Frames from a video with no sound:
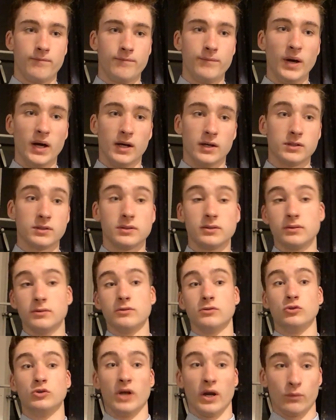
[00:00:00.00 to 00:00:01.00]
But
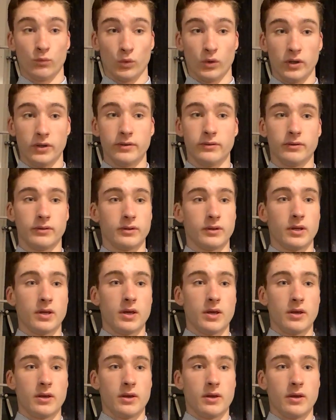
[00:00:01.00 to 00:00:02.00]
generally,
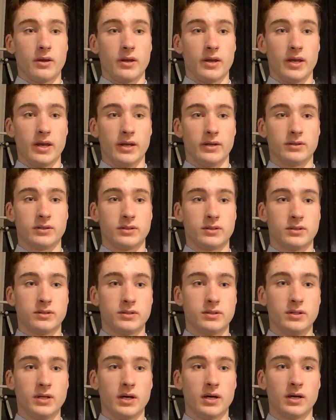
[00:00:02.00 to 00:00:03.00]
it
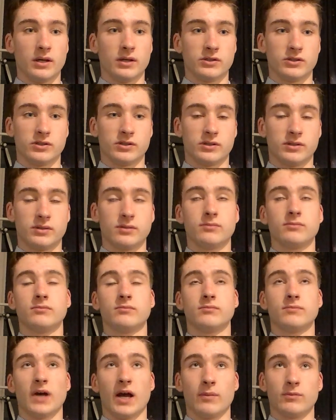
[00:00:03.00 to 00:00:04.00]
does
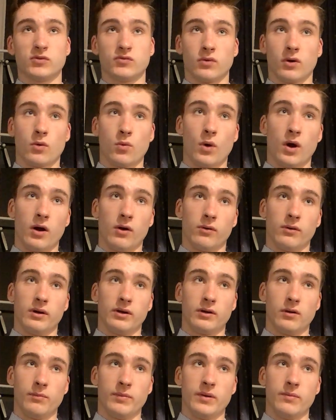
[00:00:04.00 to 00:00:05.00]
perhaps require a
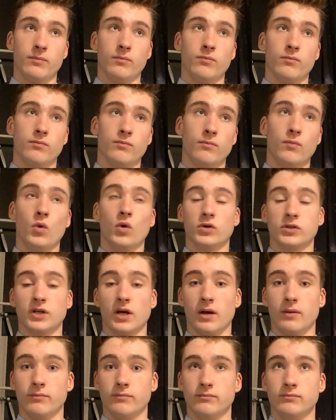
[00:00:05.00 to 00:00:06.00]
little bit more
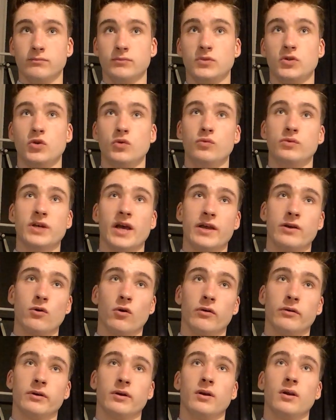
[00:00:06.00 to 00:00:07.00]
time to take
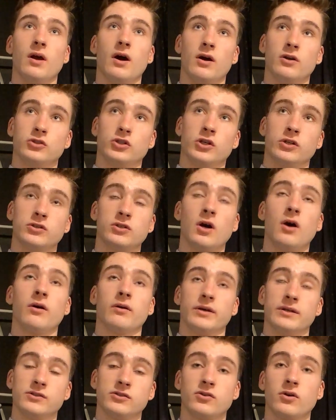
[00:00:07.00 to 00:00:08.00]
on larger
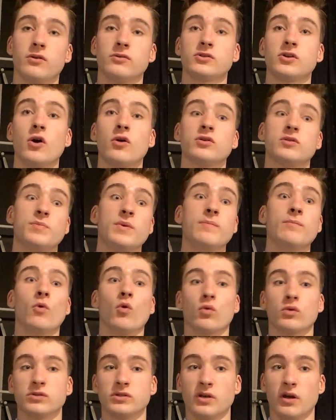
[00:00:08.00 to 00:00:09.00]
targets. So it's going to be more
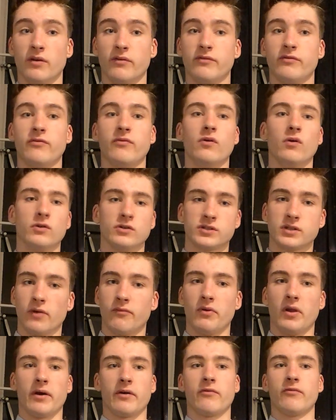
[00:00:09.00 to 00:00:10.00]
reserved for stuff
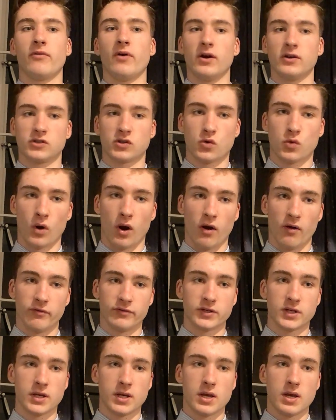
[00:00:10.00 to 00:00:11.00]
like fast craft,